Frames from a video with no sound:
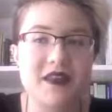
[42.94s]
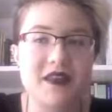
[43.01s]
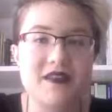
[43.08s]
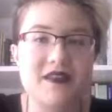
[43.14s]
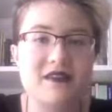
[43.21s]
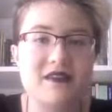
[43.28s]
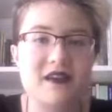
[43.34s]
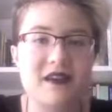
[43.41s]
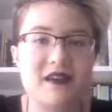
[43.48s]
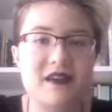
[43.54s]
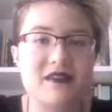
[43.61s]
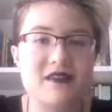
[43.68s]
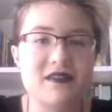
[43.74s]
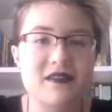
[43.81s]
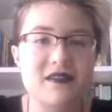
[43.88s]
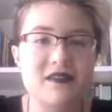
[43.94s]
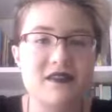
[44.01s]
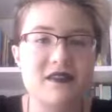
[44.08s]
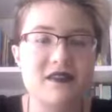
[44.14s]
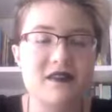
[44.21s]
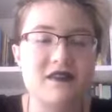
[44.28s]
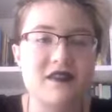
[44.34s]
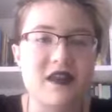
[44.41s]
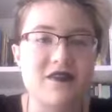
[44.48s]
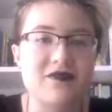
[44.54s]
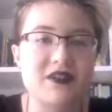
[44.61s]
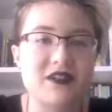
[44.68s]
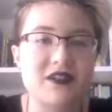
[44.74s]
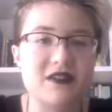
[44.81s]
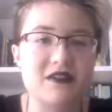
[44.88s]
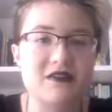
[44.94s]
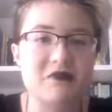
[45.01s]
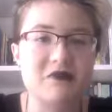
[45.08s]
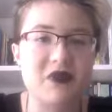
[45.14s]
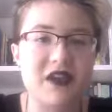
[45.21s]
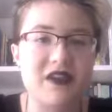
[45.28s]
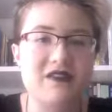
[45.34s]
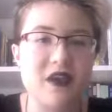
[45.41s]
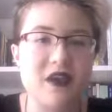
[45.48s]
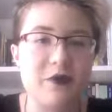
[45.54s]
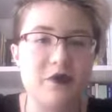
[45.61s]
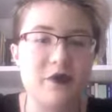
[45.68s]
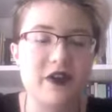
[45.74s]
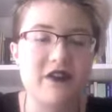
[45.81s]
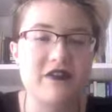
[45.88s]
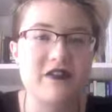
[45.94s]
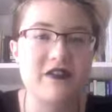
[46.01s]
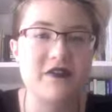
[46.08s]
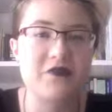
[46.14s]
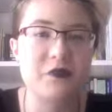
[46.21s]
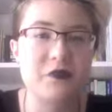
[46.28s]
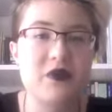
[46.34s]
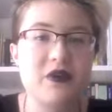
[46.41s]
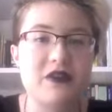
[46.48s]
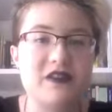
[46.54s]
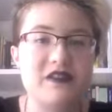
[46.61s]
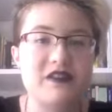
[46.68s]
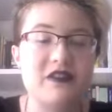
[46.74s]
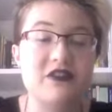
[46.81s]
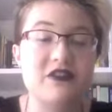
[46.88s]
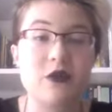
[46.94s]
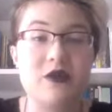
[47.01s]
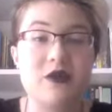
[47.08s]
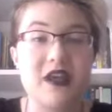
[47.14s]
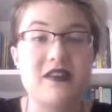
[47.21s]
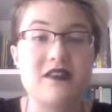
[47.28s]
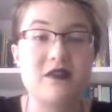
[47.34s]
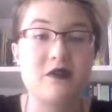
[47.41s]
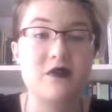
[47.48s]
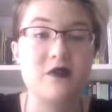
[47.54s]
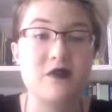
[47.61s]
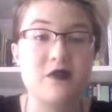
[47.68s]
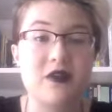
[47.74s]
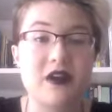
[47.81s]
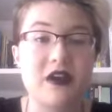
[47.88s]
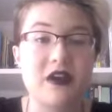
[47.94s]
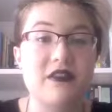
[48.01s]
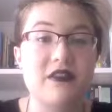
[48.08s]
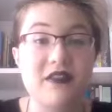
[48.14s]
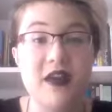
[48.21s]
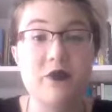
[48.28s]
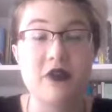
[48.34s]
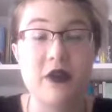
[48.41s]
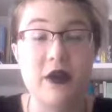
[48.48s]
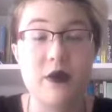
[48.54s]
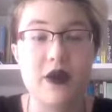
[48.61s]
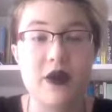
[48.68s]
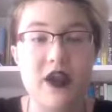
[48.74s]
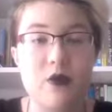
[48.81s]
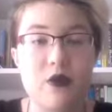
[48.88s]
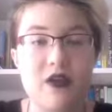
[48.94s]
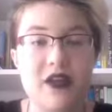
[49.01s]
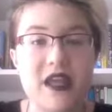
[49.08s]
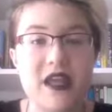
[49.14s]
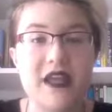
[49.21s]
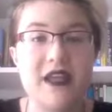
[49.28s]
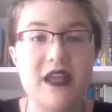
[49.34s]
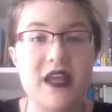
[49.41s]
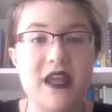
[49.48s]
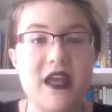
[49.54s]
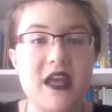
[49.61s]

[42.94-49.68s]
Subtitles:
6 to 7 big Tupperwares of books to donate to the library where I work in.